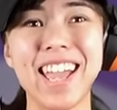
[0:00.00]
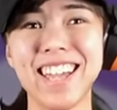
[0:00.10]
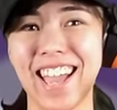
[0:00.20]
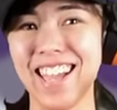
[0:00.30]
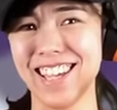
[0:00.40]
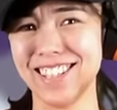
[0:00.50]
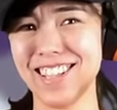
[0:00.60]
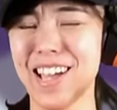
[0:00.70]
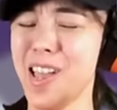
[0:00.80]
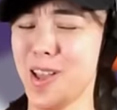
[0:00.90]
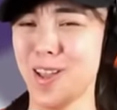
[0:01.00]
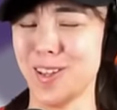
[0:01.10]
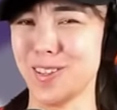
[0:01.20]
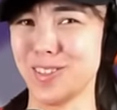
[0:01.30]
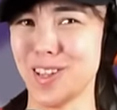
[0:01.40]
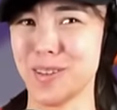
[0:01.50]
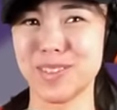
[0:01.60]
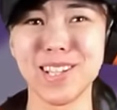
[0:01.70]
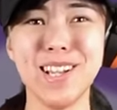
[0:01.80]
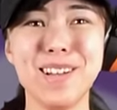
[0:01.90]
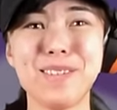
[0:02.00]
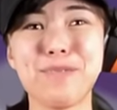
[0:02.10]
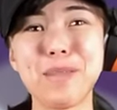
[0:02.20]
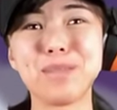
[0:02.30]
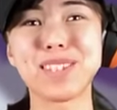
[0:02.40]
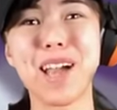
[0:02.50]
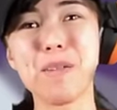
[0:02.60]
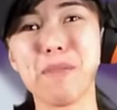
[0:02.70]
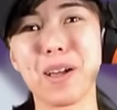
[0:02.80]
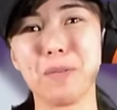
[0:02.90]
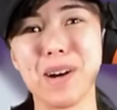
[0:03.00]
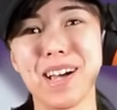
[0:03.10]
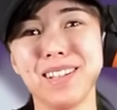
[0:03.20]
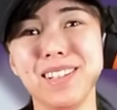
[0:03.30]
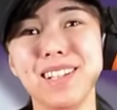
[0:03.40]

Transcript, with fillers: AASF's Fem Scout model mod.